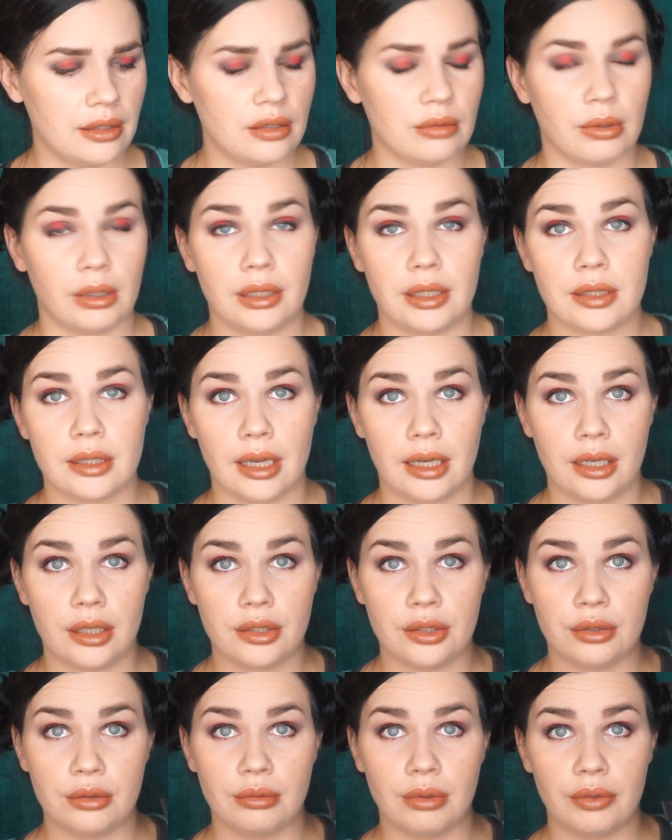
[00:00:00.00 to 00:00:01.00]
So I decided
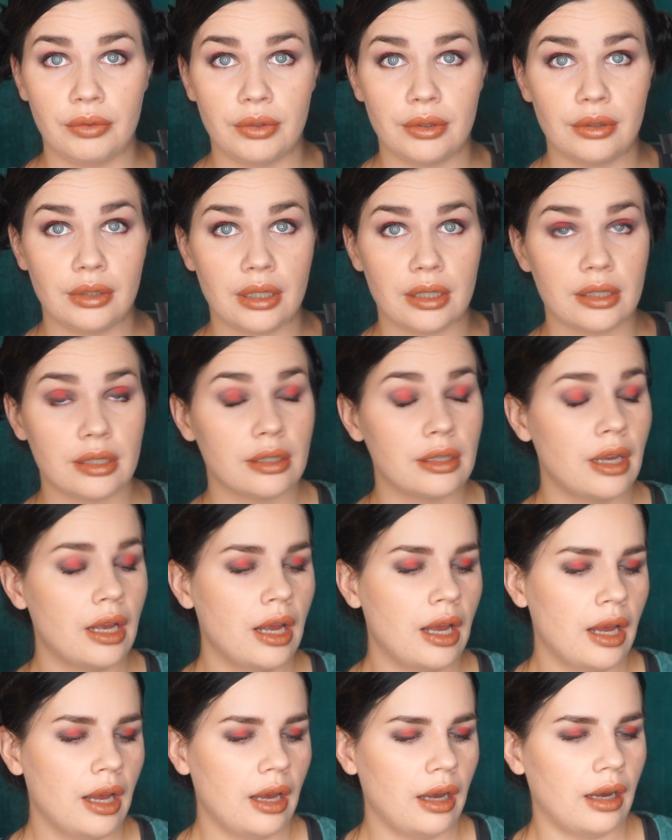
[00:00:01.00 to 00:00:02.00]
to review this
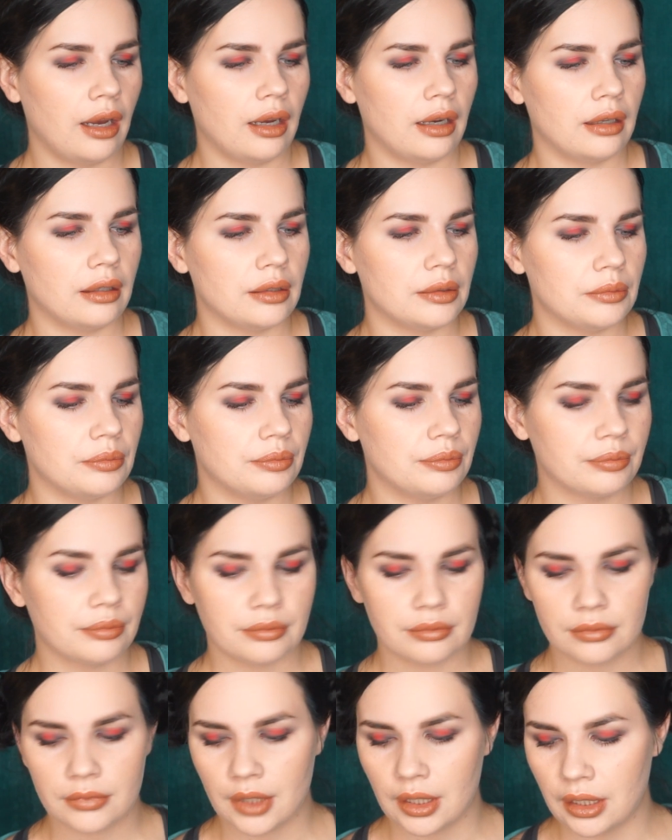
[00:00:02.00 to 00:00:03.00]

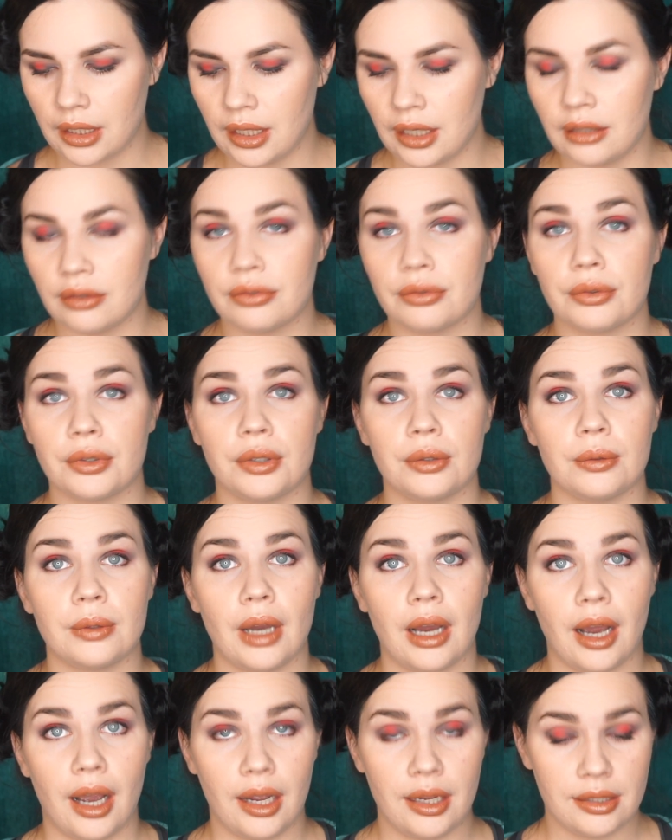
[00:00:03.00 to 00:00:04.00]
kit for you
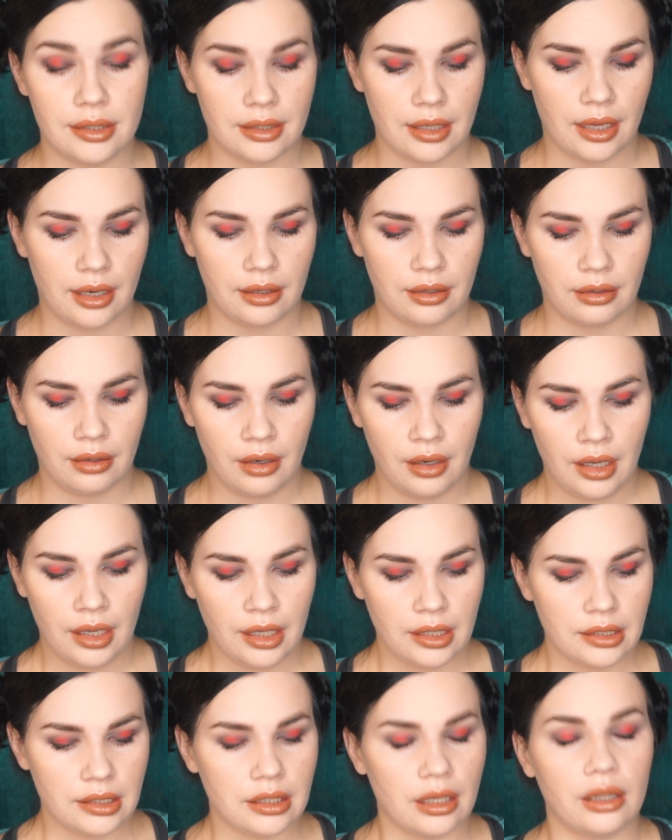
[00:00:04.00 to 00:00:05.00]
guys and
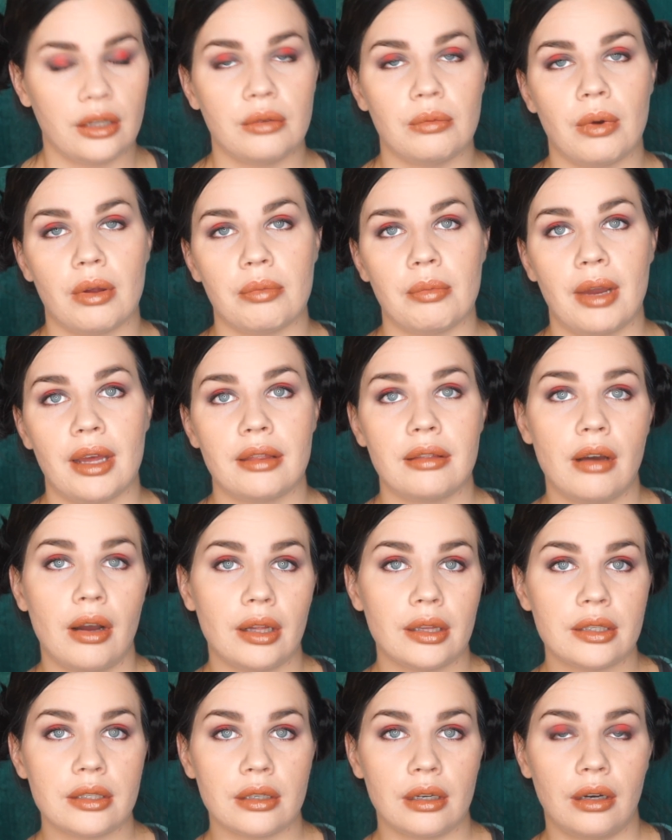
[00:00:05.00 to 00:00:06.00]
tell you what my
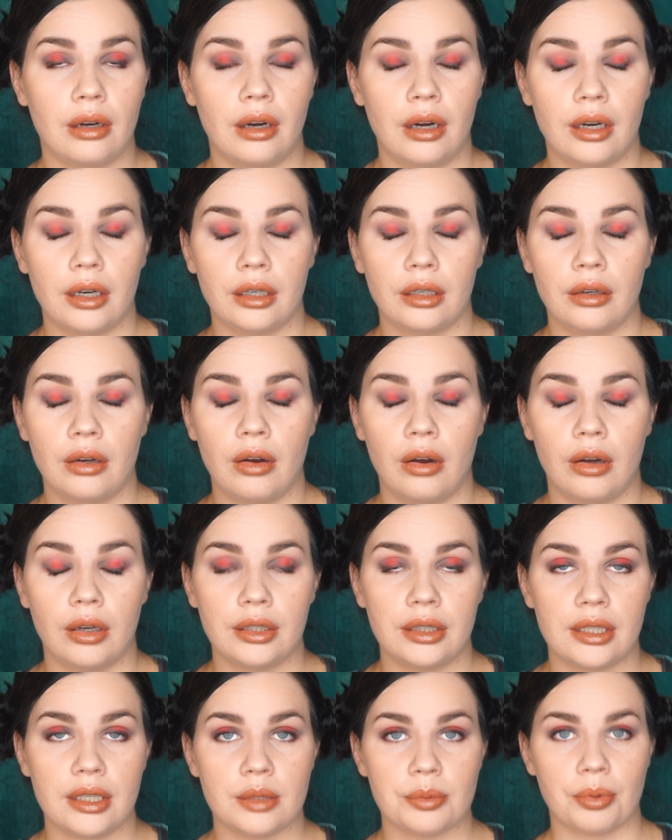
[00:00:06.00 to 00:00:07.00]
thoughts are
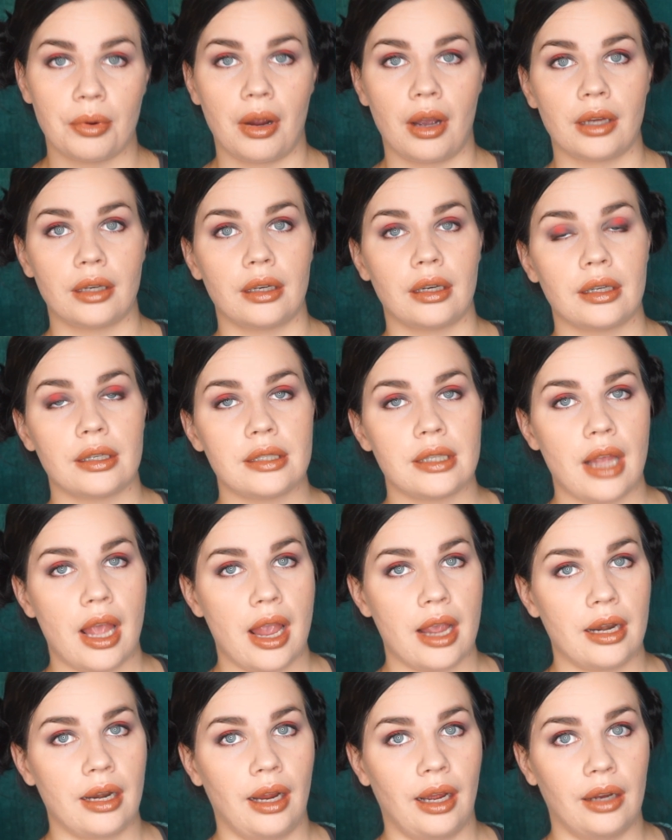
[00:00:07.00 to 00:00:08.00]
on these products
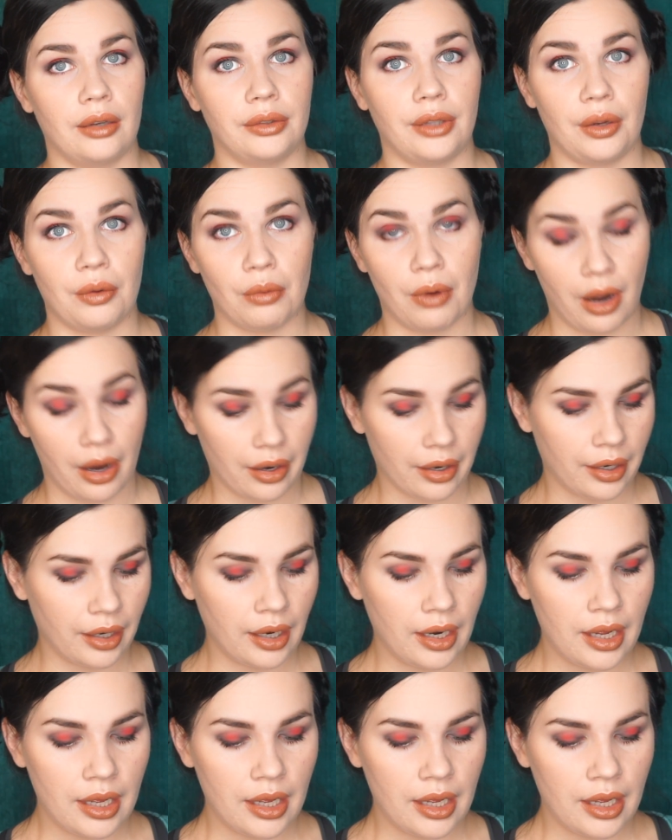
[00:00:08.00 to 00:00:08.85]
and how they work.